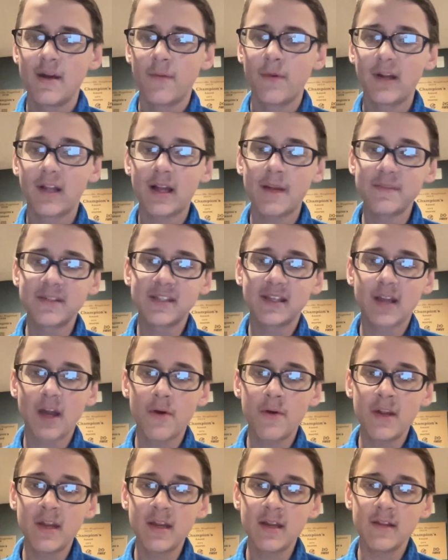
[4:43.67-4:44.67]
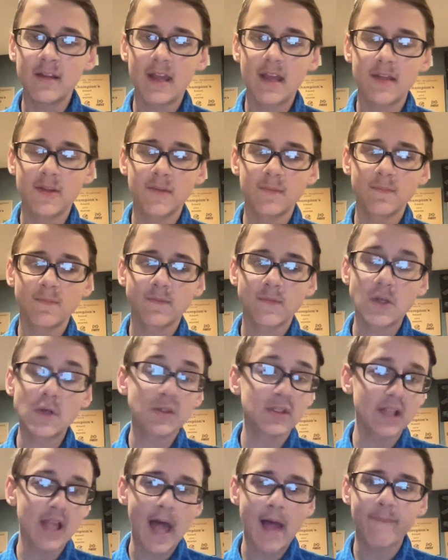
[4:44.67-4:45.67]
When it comes to coding, it
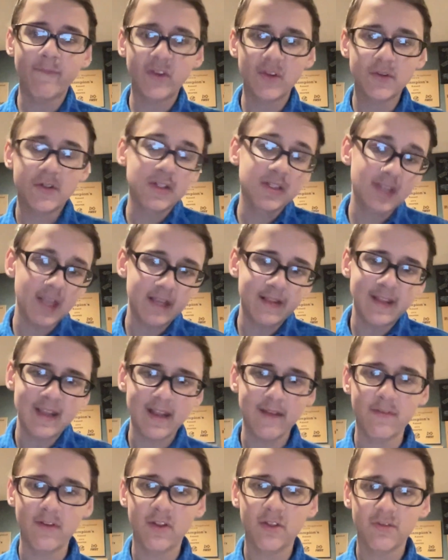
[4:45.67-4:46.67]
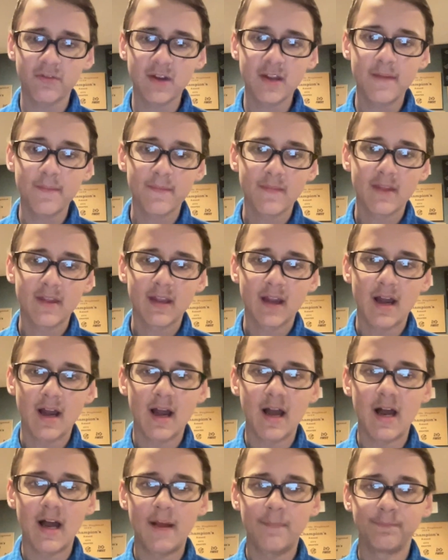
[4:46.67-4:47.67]
used LabVIEW just like the EV3.
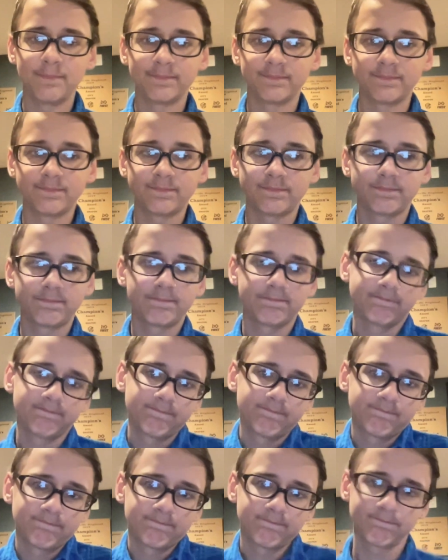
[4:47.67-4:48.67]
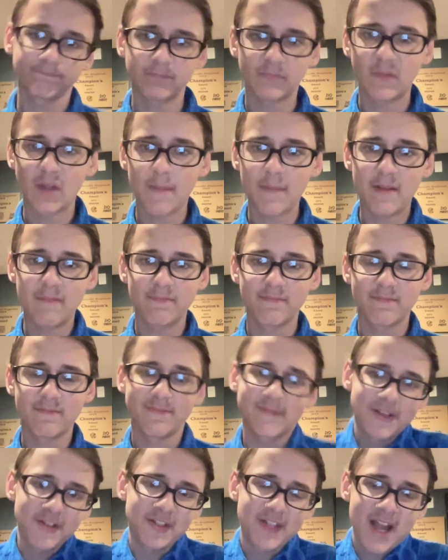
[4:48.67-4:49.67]
I mean,
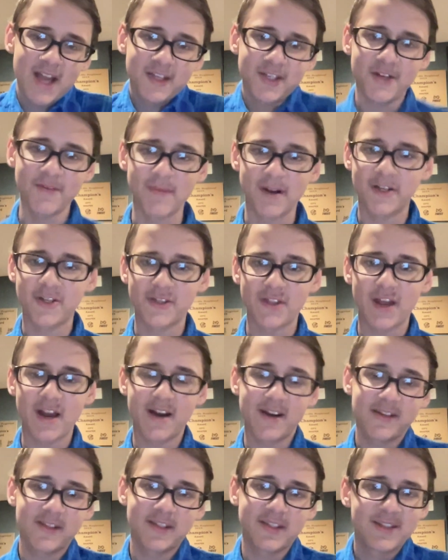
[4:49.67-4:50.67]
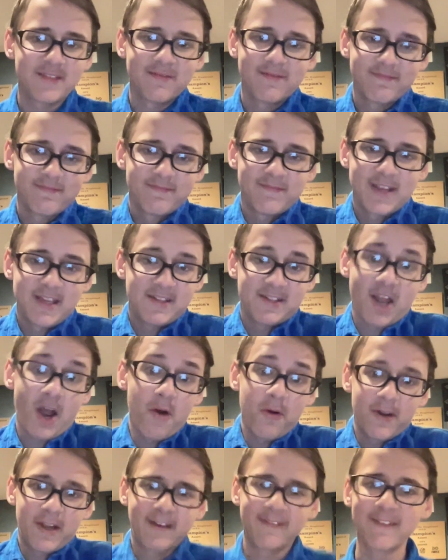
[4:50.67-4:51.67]
there's not too much there. It's
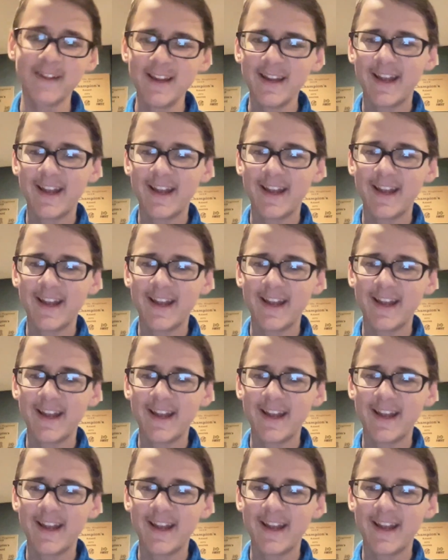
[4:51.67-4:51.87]
coding.